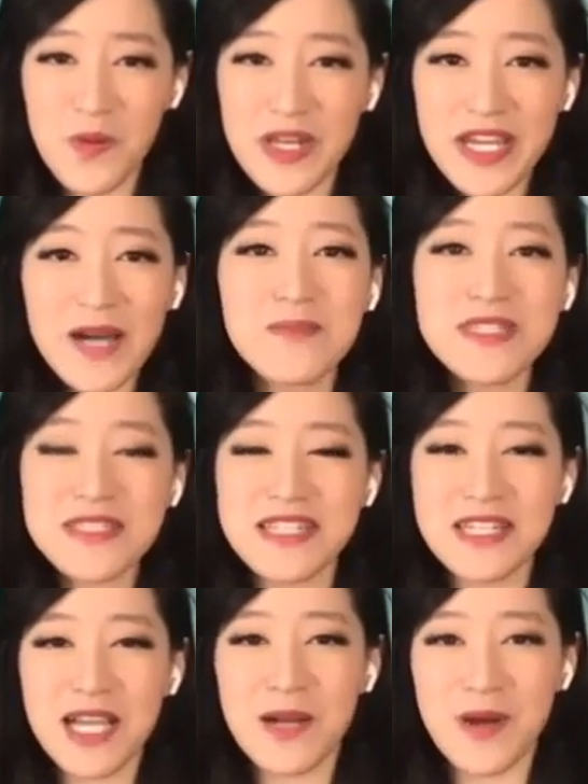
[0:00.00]
when it comes to
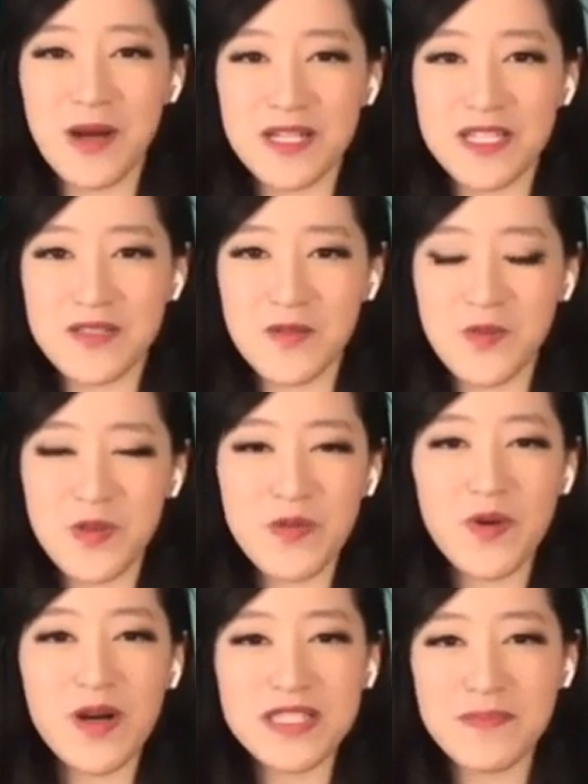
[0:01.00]
skincare products,
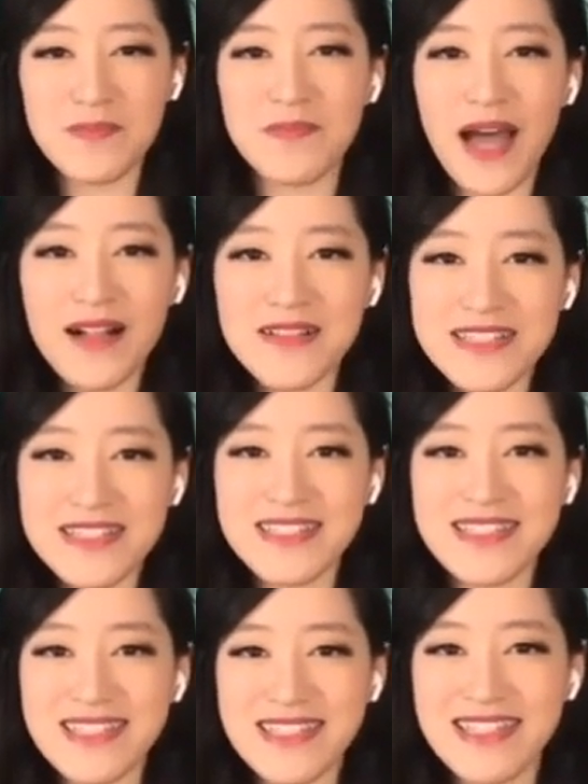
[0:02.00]
we want to
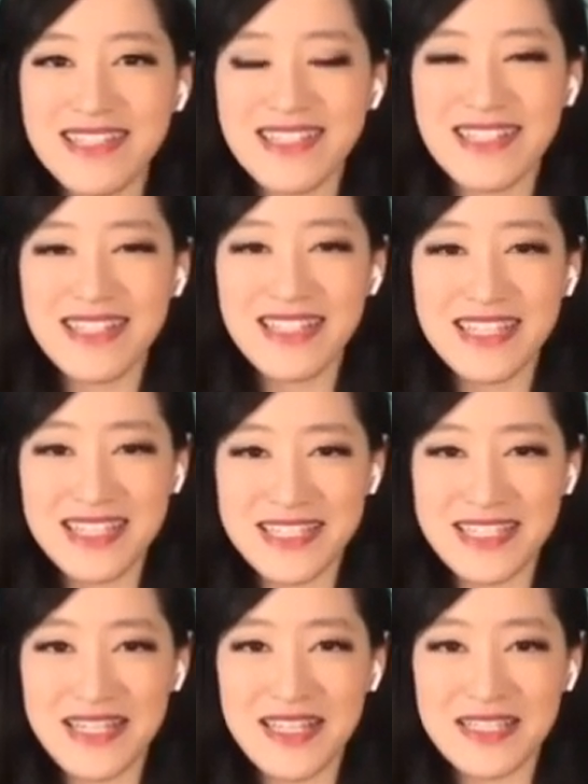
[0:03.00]
balance
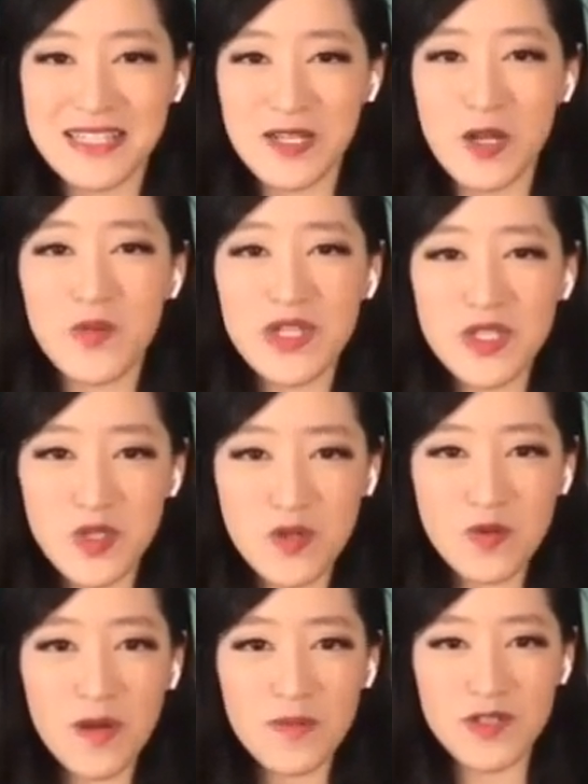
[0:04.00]
these things. We
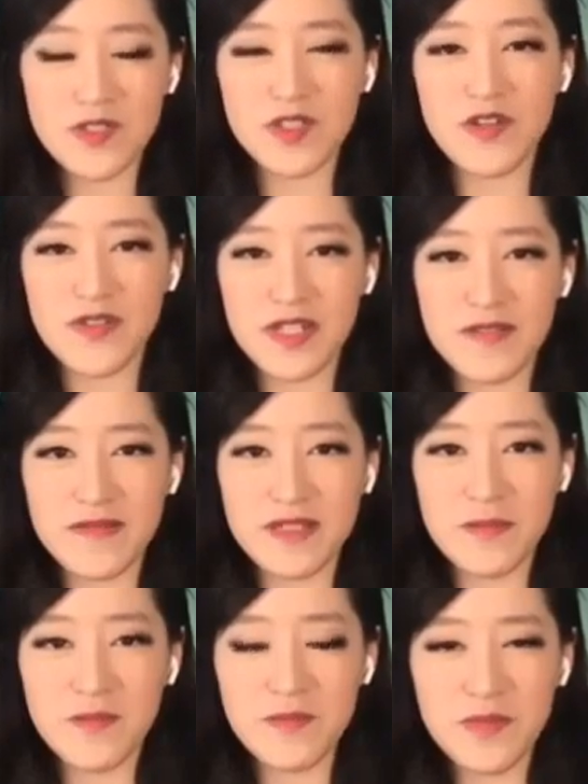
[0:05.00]
do want
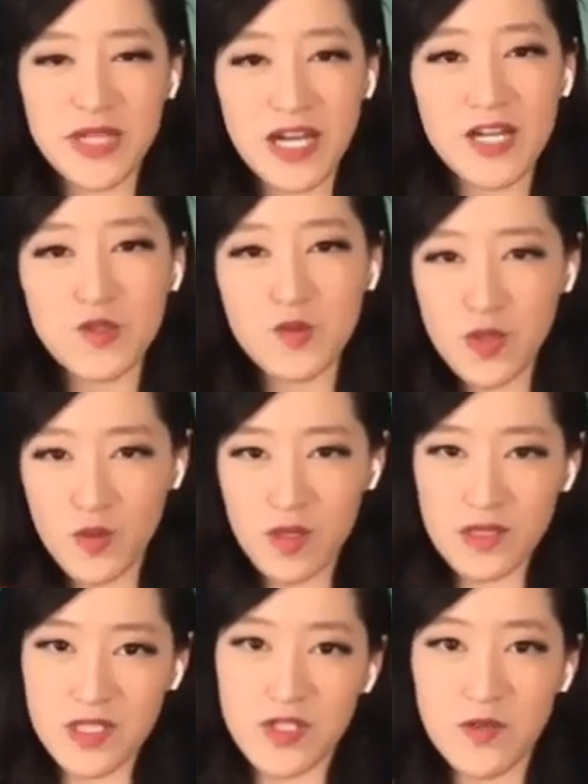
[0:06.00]
preservatives because we
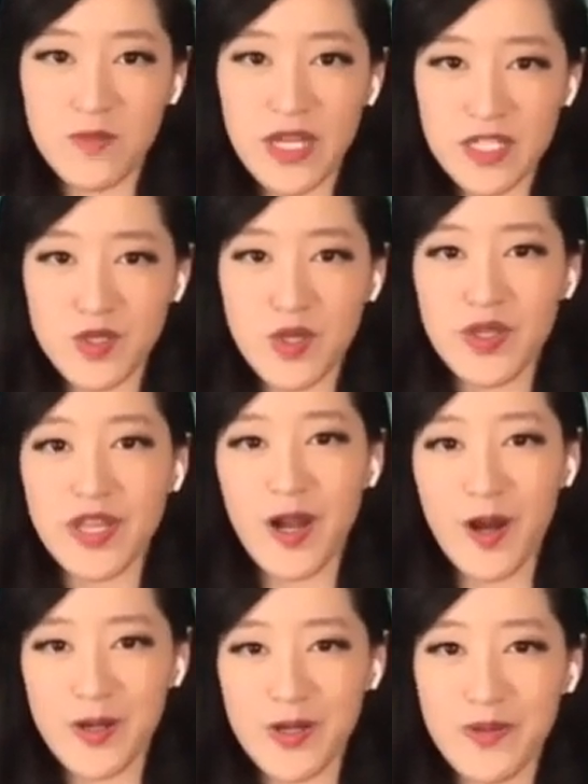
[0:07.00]
want to make sure
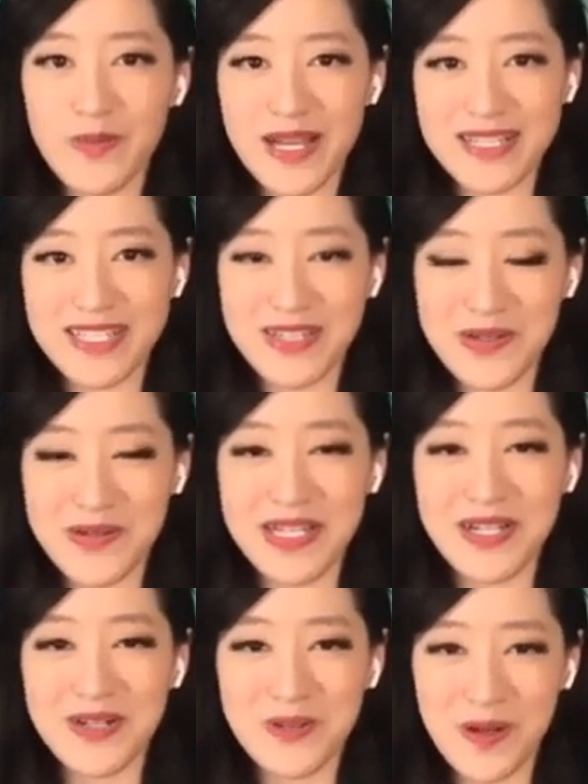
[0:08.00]
there are no
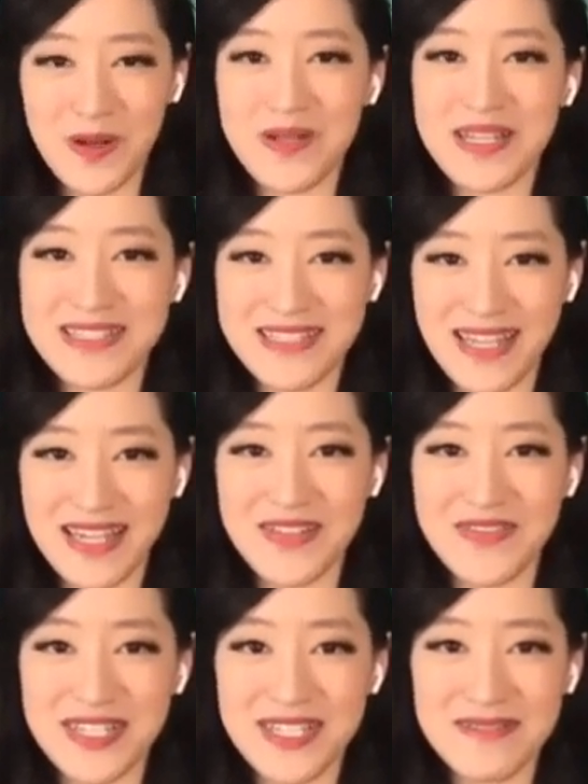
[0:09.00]
bacteria growing
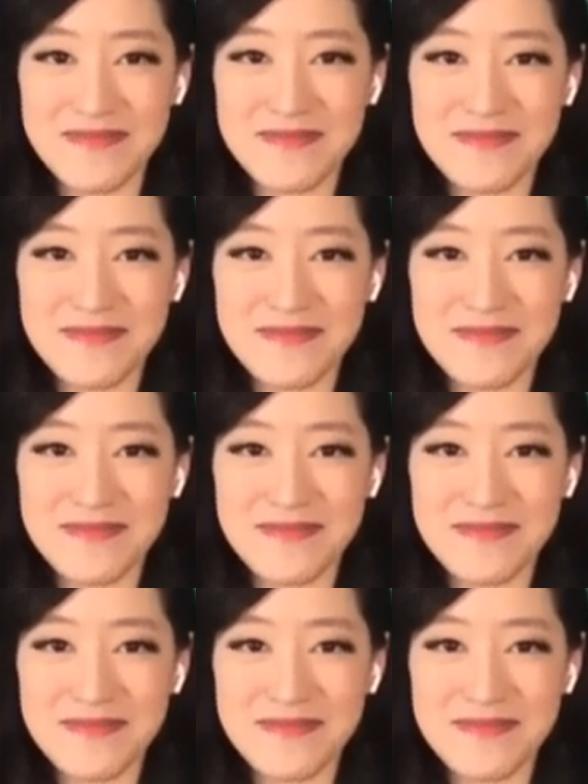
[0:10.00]
inside of it.